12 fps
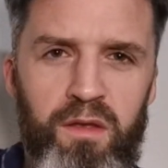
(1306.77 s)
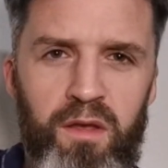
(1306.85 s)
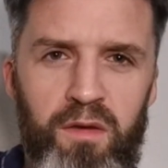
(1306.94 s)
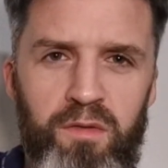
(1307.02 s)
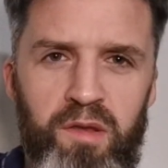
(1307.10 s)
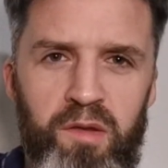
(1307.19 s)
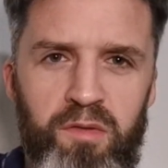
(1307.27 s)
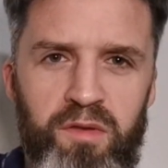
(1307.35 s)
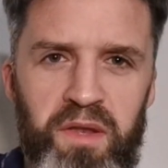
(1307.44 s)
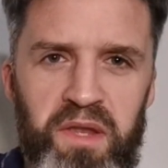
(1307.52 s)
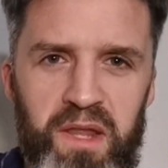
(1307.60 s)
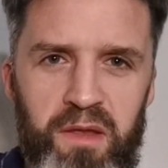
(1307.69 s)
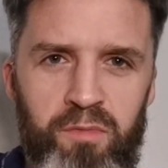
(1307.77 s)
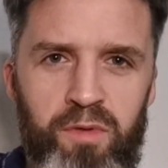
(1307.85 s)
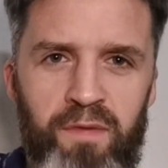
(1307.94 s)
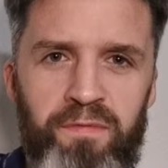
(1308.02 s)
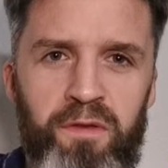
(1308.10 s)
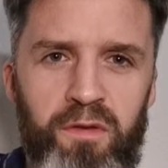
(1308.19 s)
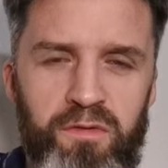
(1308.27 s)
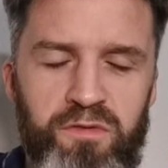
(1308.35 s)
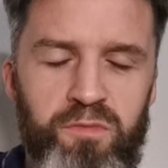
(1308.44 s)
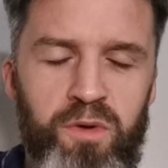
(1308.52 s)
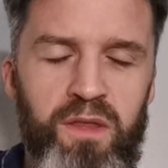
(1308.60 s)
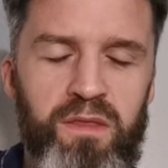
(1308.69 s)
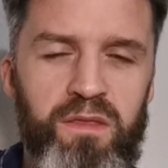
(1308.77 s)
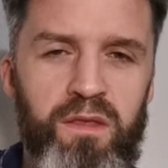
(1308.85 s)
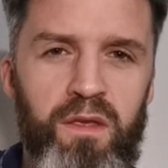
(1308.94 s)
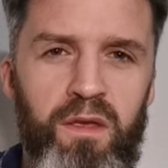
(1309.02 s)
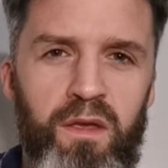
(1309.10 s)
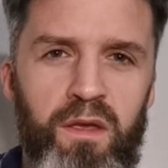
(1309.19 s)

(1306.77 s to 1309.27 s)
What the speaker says: go to seek refuge with,